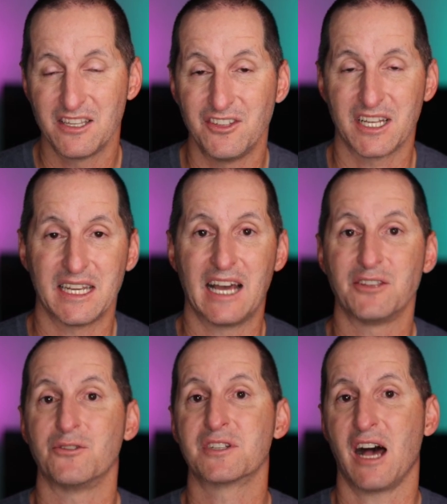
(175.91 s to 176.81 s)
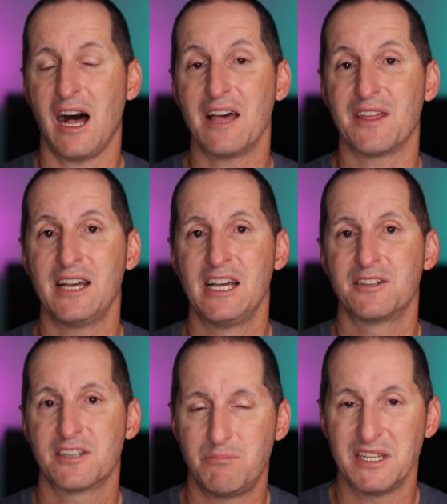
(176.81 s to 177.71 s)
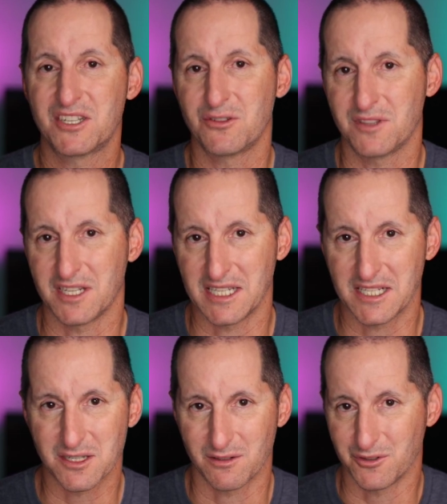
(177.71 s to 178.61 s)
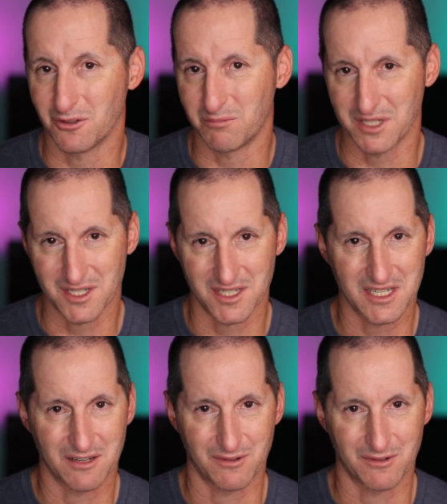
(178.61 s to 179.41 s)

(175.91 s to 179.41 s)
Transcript: You can now use either to best suit the needs of your business